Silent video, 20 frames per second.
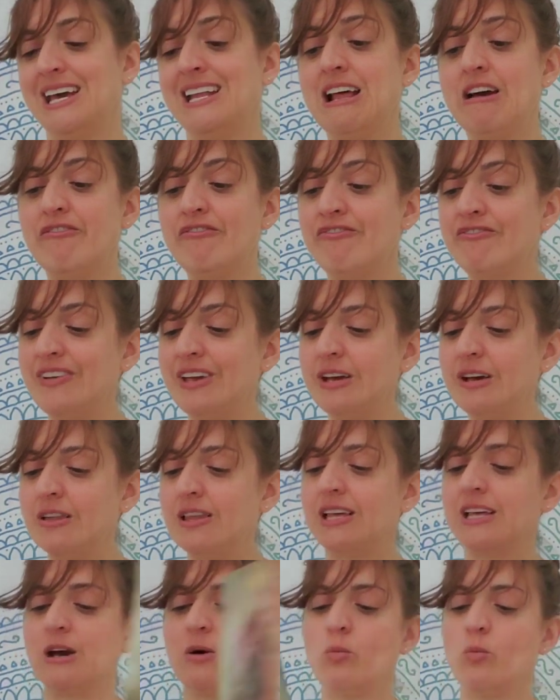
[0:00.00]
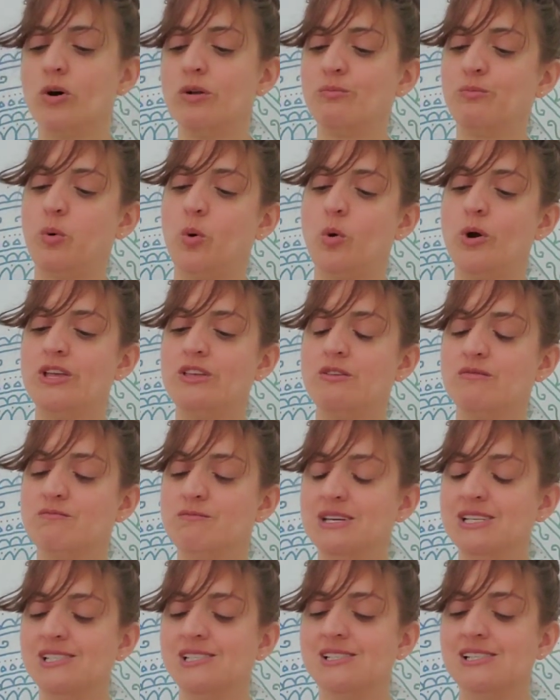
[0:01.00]
And I feel like at one point you
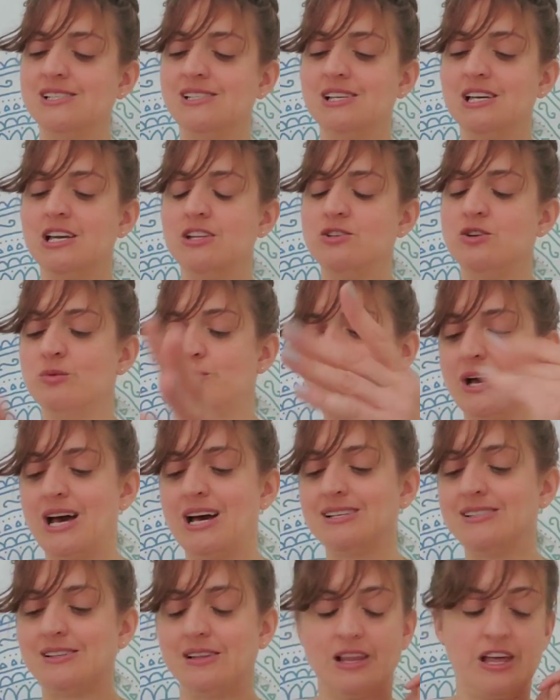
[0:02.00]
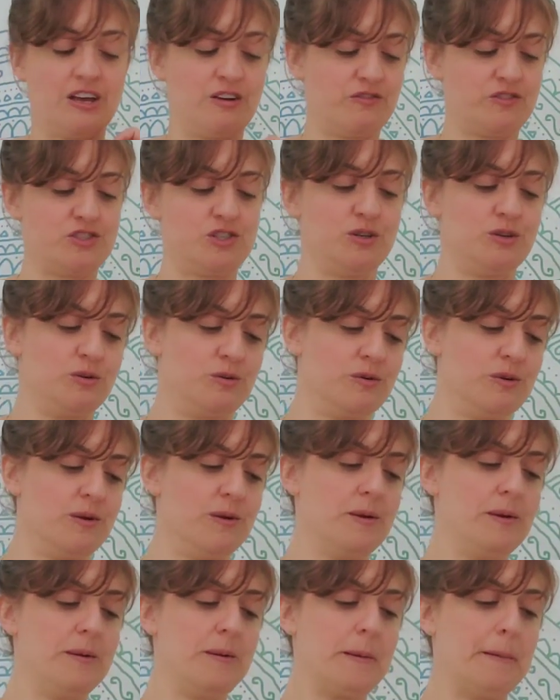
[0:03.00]
missed this in your past life too.
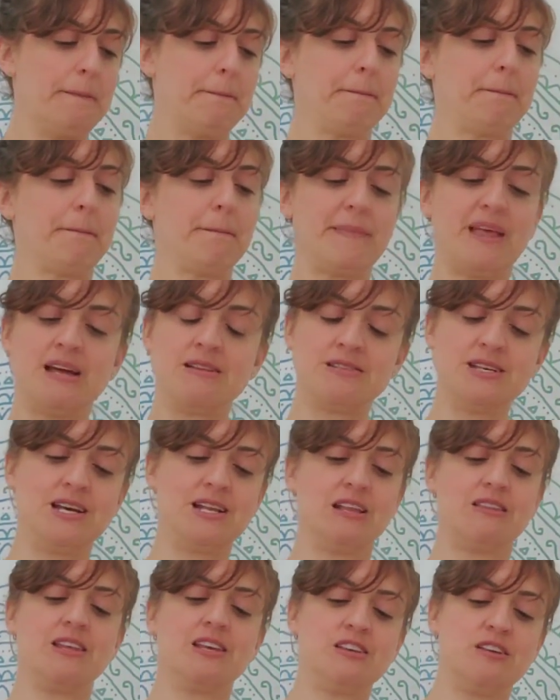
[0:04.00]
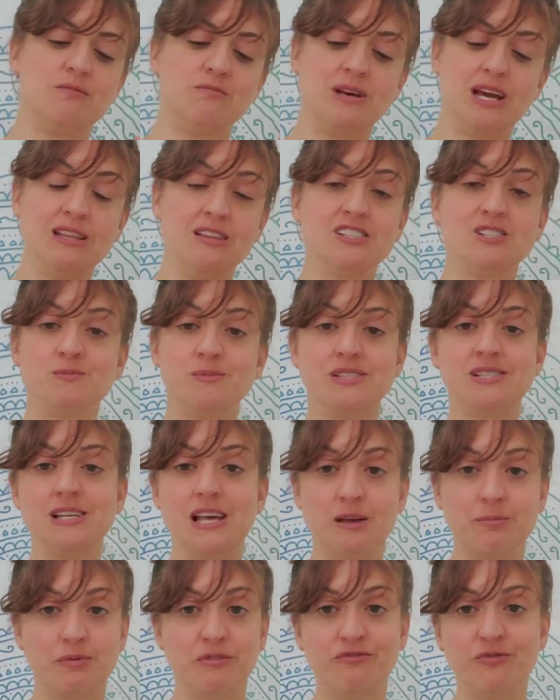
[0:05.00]
I did. I think you made this
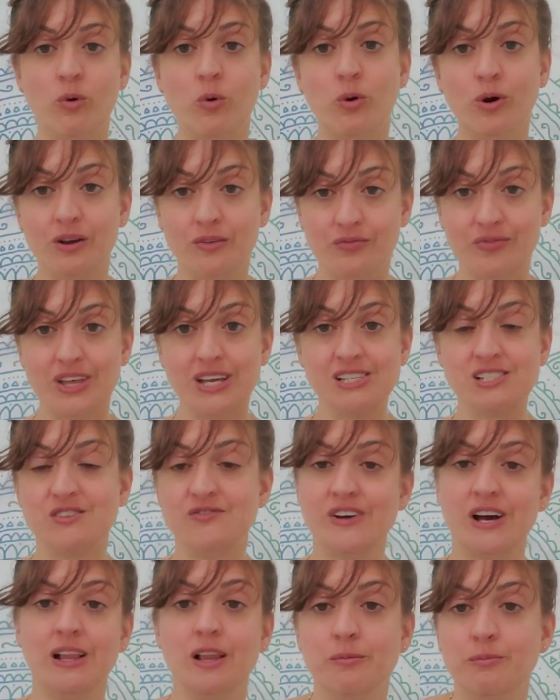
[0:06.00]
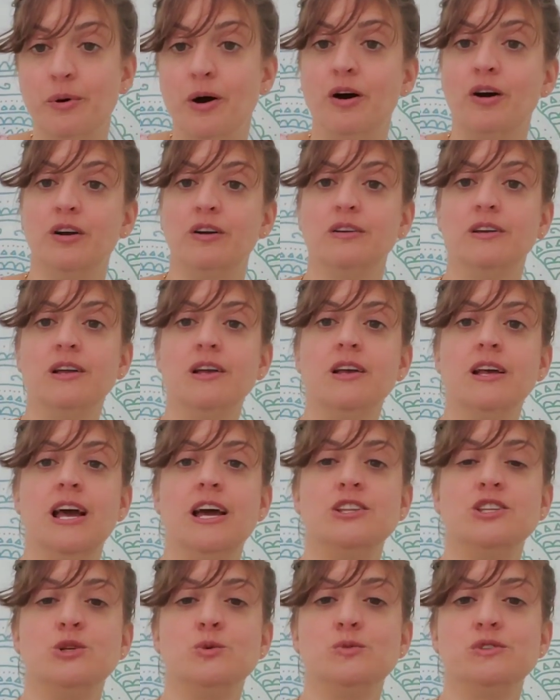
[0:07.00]
mistake before and things fell apart
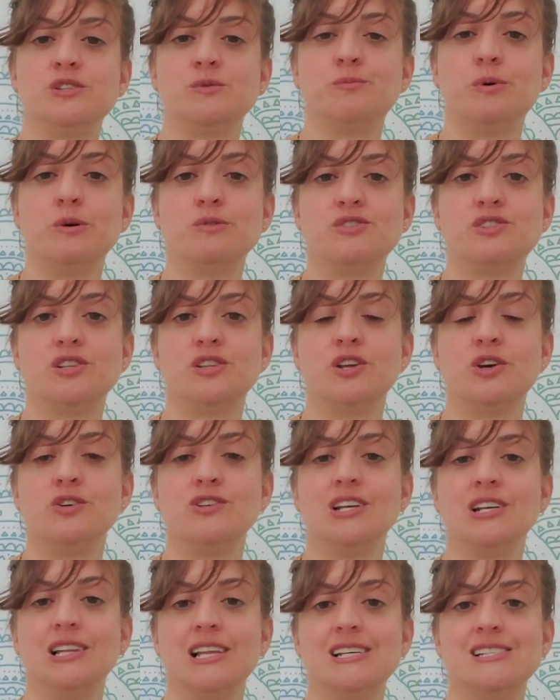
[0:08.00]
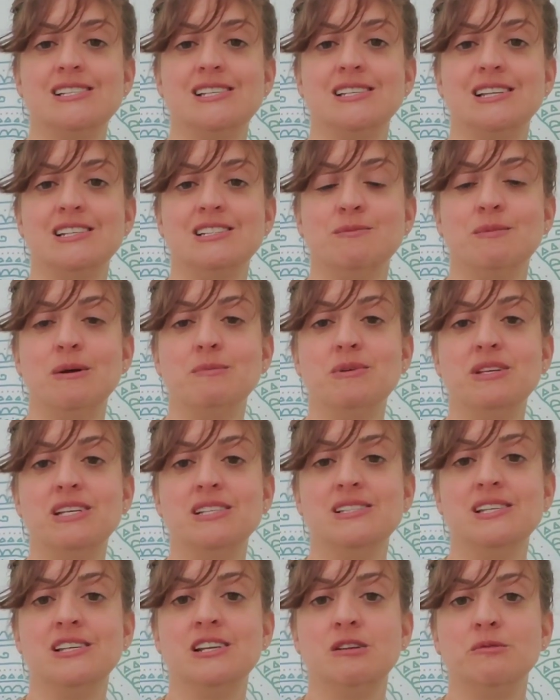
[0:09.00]
and you were supposed to learn your lesson and maybe you
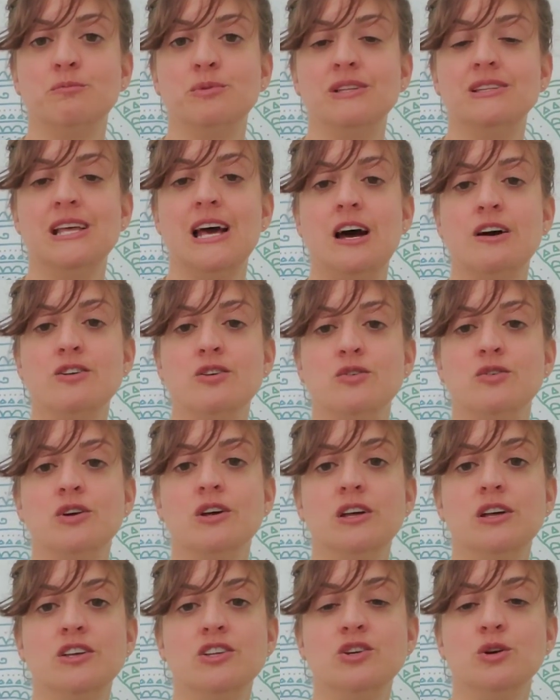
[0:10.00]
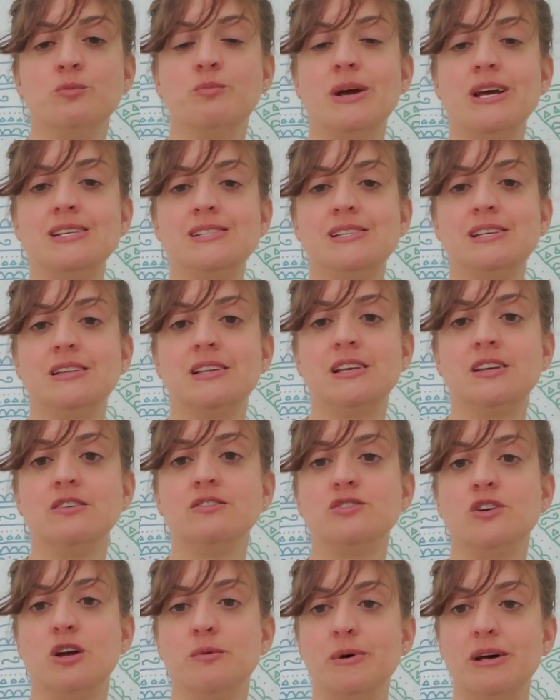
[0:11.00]
didn't, but now you're, you're basically,
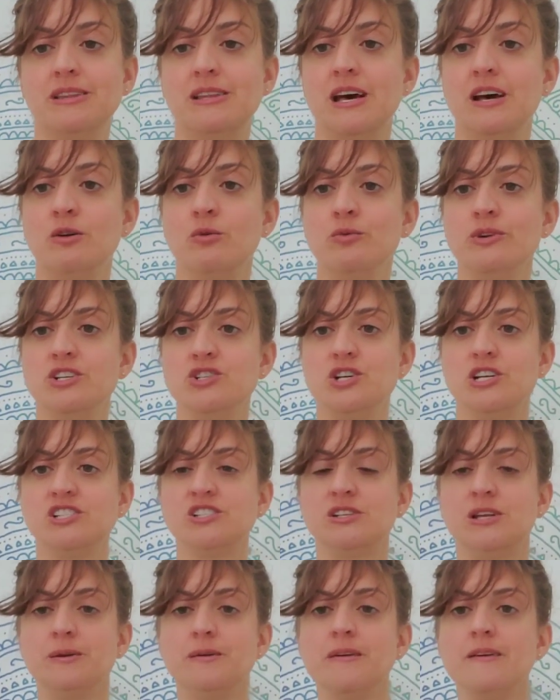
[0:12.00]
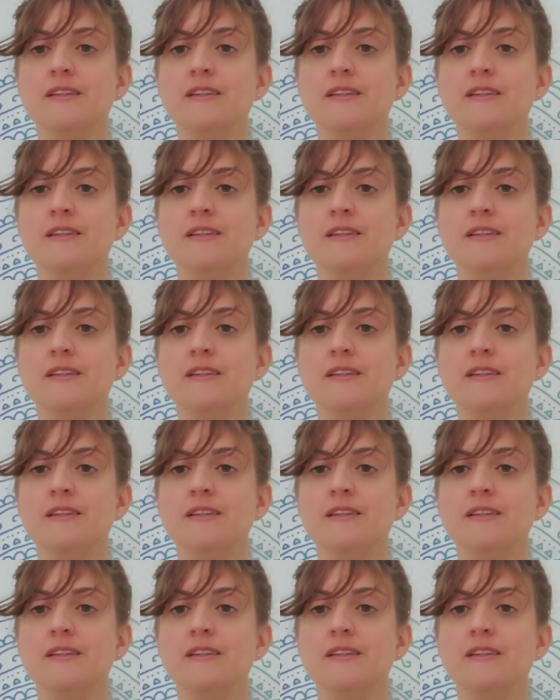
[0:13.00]
sorry about that, readjusting.